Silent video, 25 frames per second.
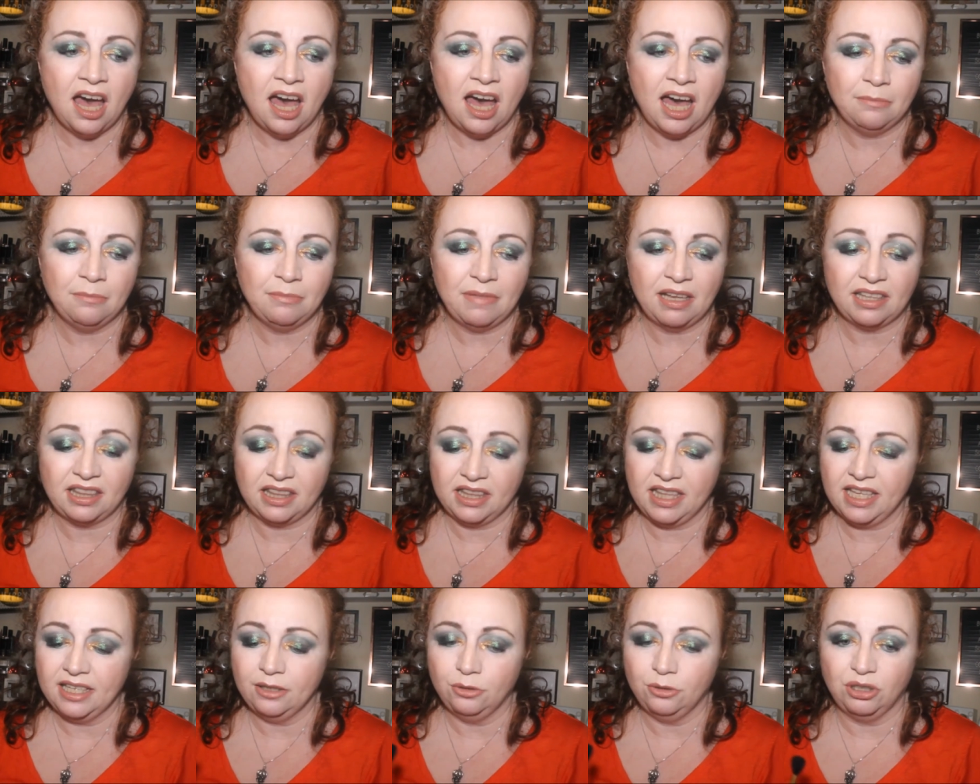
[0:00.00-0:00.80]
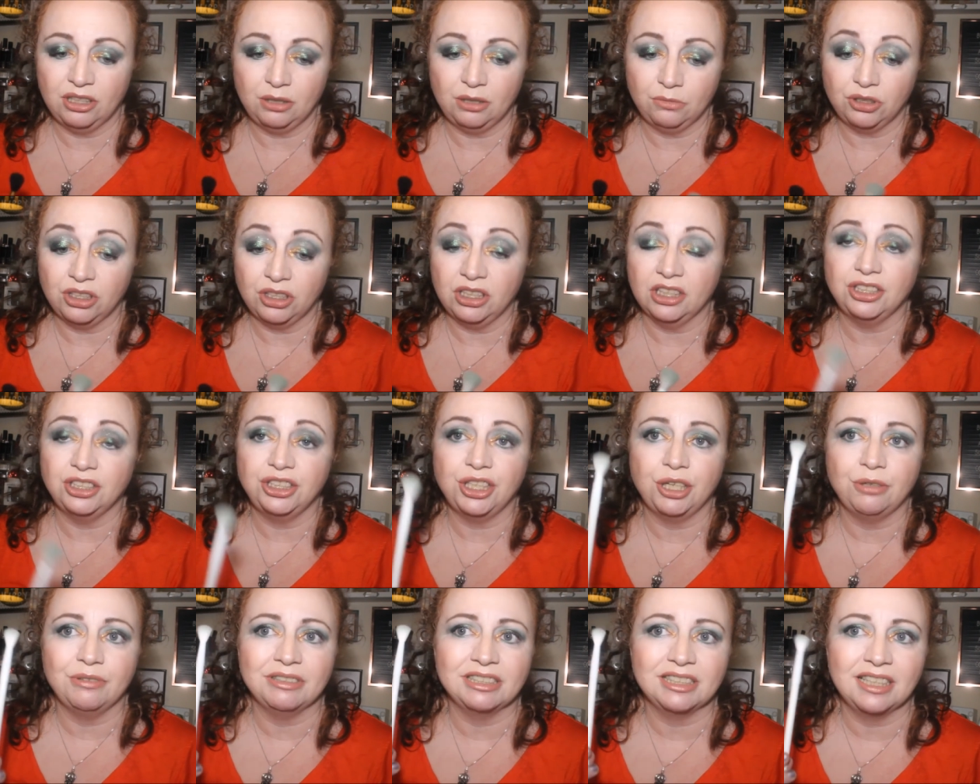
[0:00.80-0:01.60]
um, I think what I'm going to
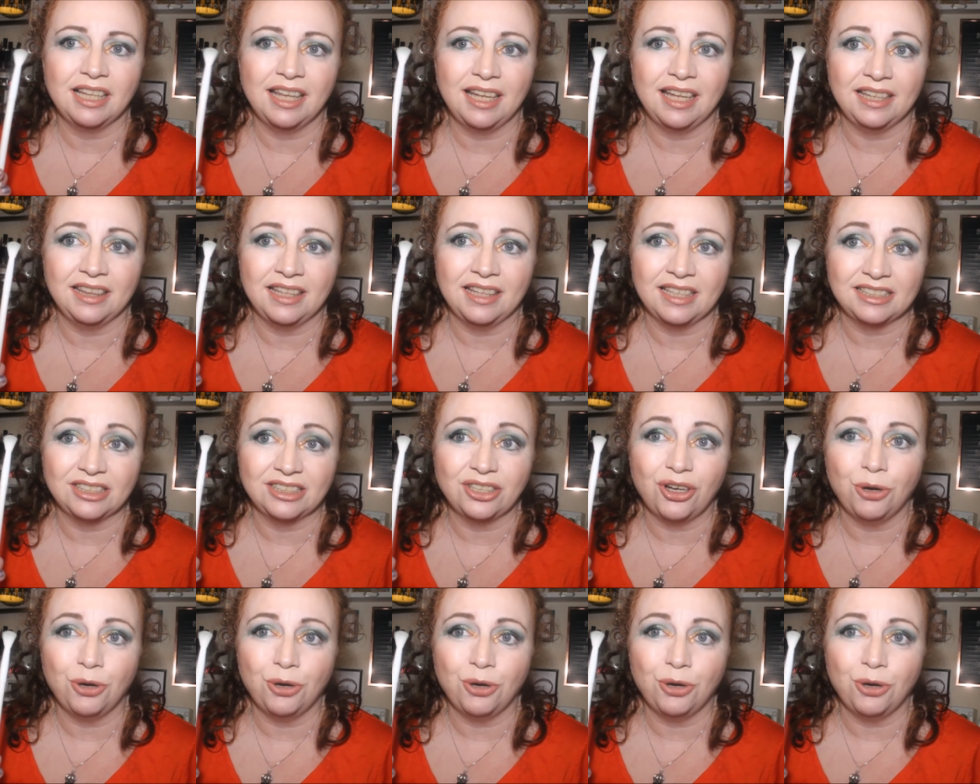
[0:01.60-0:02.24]
do is clean this